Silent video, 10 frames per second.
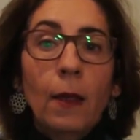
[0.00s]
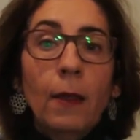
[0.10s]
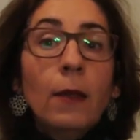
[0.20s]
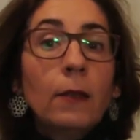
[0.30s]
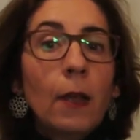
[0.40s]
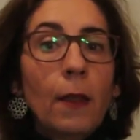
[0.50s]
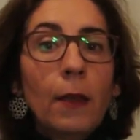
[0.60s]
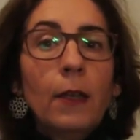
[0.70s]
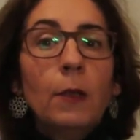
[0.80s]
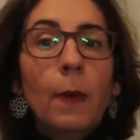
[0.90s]
This
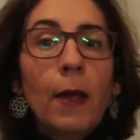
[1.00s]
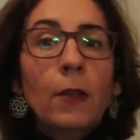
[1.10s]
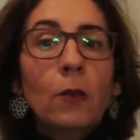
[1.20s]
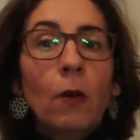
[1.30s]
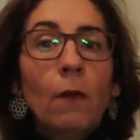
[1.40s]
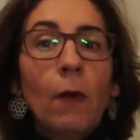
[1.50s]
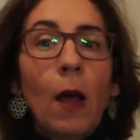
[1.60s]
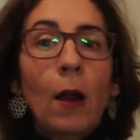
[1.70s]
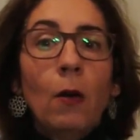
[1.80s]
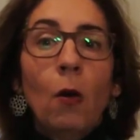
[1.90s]
study is based on
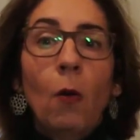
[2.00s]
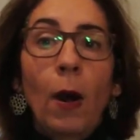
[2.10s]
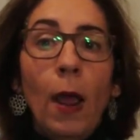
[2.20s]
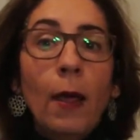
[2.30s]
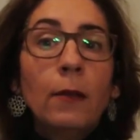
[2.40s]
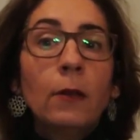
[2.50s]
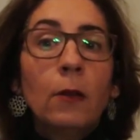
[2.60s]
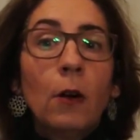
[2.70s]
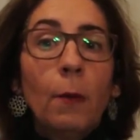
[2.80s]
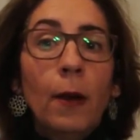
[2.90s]
an online
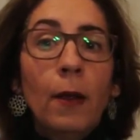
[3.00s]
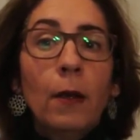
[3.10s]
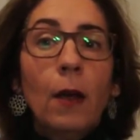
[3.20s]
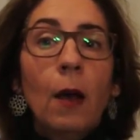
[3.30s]
survey